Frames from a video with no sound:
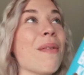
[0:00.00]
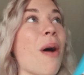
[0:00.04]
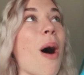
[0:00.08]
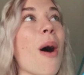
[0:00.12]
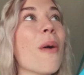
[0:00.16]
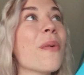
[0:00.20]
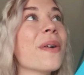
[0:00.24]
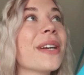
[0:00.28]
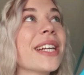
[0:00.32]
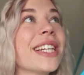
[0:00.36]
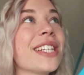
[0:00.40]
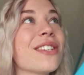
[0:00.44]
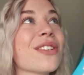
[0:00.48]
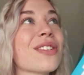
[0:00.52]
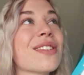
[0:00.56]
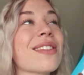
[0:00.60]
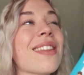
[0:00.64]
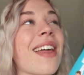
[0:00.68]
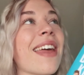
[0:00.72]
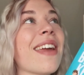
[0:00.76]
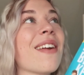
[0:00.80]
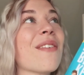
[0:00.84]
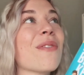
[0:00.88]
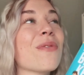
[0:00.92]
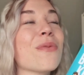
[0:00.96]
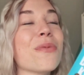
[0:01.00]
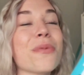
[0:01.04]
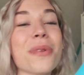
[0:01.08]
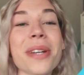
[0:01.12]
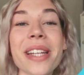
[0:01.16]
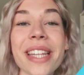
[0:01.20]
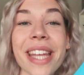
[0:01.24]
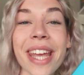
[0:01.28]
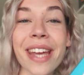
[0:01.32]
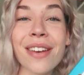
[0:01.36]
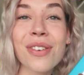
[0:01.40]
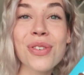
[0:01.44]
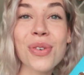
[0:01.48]
I'm already just like
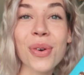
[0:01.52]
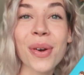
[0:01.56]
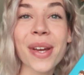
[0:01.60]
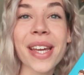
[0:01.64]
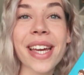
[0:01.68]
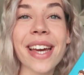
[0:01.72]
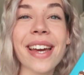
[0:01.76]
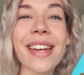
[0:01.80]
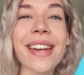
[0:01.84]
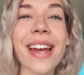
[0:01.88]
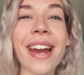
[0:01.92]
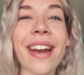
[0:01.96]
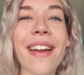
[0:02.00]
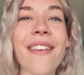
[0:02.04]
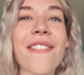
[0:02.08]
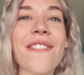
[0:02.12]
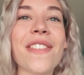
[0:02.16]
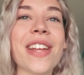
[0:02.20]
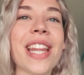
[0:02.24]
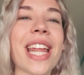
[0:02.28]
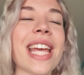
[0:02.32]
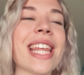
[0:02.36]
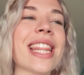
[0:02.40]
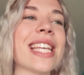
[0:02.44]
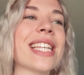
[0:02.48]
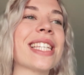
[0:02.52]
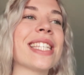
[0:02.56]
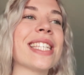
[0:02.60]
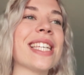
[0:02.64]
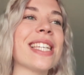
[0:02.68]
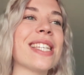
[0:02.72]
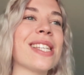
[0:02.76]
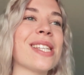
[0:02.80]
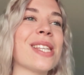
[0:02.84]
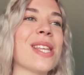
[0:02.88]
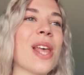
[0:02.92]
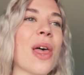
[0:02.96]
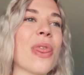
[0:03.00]
really enjoying it, and I feel like this
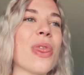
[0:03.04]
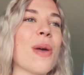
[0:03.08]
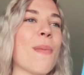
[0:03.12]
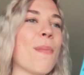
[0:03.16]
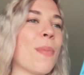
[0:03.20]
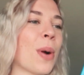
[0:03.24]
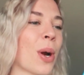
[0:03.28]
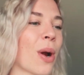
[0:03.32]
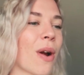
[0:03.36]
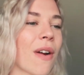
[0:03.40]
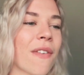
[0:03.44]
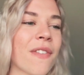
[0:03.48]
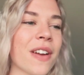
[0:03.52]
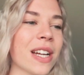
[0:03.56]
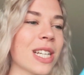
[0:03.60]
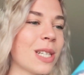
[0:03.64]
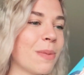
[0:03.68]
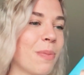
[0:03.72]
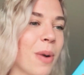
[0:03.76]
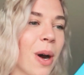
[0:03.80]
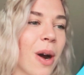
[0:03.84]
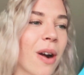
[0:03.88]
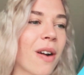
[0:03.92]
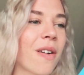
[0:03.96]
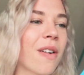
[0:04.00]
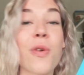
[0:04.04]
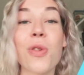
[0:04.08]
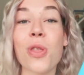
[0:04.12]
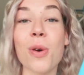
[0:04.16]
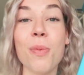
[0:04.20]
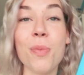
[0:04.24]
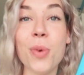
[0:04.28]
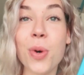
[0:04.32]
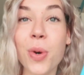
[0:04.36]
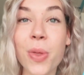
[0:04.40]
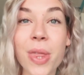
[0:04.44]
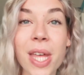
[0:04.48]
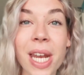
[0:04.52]
is the perfect book for the
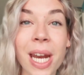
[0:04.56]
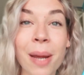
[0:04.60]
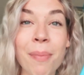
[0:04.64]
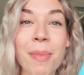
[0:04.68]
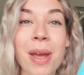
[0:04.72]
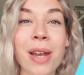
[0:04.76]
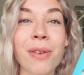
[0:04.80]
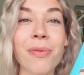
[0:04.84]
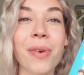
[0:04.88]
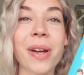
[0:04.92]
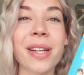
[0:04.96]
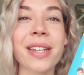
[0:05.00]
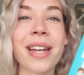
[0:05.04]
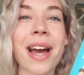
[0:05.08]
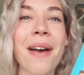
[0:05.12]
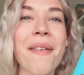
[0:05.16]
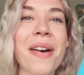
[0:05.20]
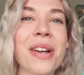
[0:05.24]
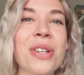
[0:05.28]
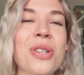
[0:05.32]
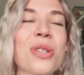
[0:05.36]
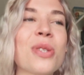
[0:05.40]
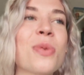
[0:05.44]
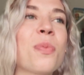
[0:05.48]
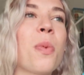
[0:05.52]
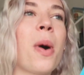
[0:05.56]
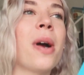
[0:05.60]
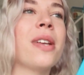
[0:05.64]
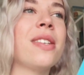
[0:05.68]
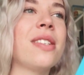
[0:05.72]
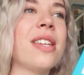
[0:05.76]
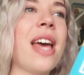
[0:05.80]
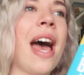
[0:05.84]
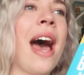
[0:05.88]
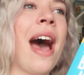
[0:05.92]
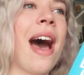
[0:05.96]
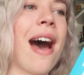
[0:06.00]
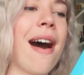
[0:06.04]
mood that I'm in right now. I just want
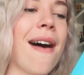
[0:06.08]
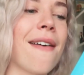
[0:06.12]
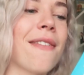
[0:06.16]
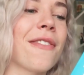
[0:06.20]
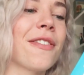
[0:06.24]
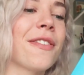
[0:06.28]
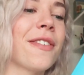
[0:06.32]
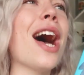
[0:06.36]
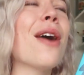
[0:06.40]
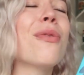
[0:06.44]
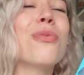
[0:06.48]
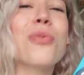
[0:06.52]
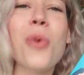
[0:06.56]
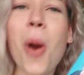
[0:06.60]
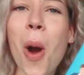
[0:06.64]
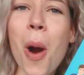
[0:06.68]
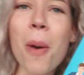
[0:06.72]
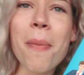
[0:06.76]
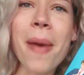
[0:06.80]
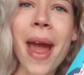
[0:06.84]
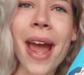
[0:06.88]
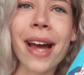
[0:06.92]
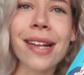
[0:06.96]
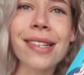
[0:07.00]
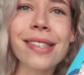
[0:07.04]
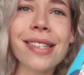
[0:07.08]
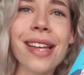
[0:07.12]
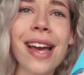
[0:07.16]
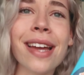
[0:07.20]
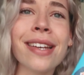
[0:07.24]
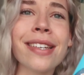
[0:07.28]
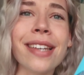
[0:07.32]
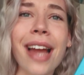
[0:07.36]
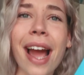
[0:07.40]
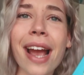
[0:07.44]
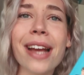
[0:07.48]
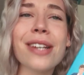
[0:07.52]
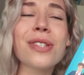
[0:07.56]
to have a romance, a
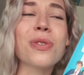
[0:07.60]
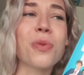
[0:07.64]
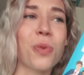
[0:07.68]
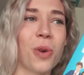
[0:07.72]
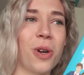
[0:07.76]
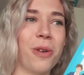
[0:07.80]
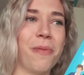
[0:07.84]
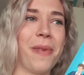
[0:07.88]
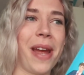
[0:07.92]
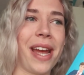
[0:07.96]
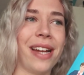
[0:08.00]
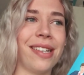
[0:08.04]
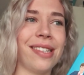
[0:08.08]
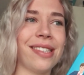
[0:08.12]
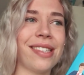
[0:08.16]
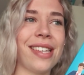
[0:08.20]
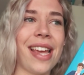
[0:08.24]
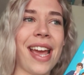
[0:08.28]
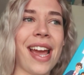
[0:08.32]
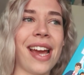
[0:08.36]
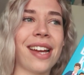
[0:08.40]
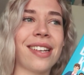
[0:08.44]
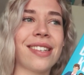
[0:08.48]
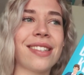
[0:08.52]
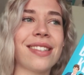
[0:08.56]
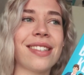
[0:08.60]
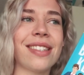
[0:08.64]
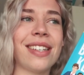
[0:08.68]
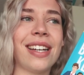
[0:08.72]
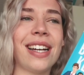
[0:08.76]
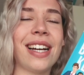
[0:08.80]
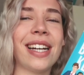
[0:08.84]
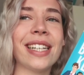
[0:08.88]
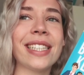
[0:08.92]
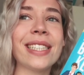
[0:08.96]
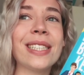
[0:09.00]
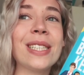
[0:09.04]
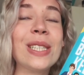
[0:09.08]
nice romance, and
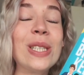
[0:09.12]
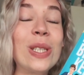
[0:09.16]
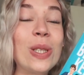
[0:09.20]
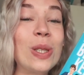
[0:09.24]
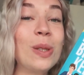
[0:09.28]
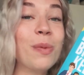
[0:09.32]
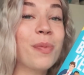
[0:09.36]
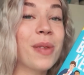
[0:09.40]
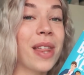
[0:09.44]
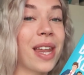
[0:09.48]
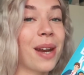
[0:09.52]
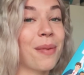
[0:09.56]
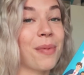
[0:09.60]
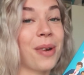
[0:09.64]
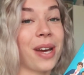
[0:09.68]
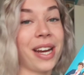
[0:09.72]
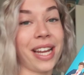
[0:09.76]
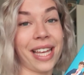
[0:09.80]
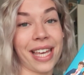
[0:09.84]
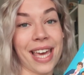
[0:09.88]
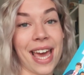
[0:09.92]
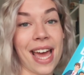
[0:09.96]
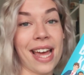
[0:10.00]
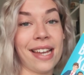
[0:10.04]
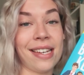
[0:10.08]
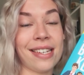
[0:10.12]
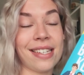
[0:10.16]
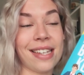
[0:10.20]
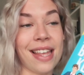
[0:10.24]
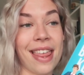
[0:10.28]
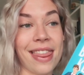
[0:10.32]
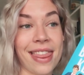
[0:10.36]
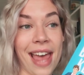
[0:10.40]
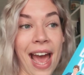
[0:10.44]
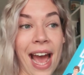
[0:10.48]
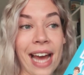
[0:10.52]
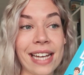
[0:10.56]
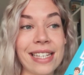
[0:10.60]
I hope that I'm gonna get
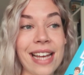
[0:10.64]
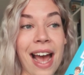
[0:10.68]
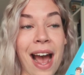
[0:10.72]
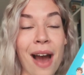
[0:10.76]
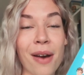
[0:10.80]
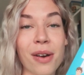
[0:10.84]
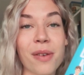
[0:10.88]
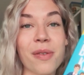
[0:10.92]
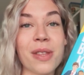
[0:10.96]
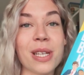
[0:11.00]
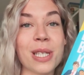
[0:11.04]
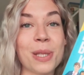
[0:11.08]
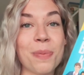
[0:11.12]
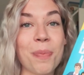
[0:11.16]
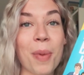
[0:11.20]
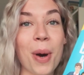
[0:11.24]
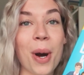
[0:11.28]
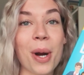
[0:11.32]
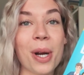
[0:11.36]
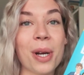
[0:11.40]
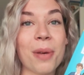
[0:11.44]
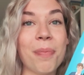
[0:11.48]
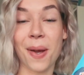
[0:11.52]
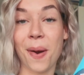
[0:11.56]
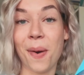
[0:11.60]
that out of this book.